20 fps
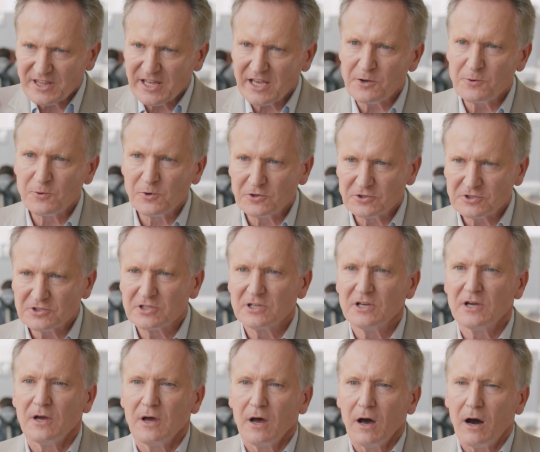they would
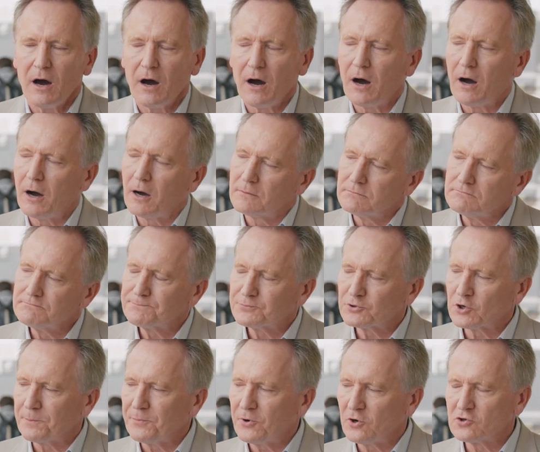
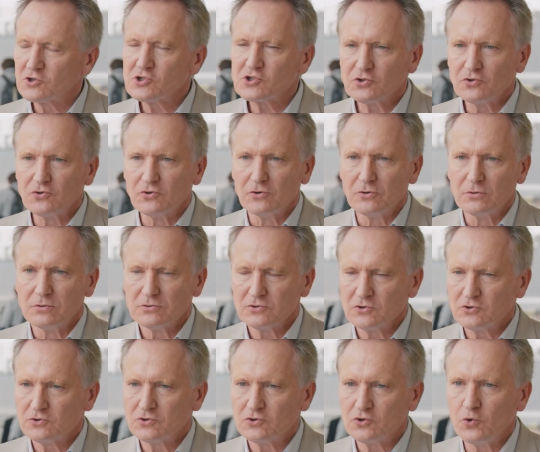propose to
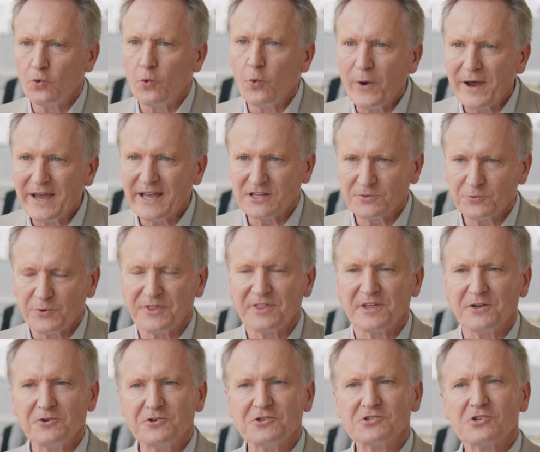wait with
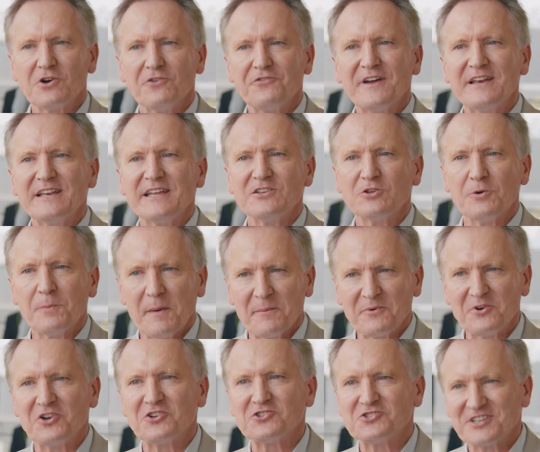the use of any
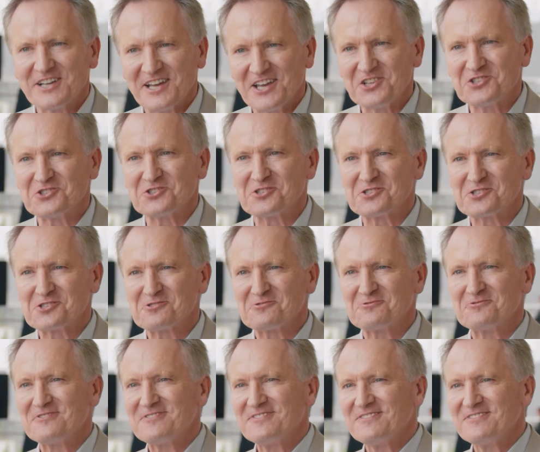dopaminergic agents.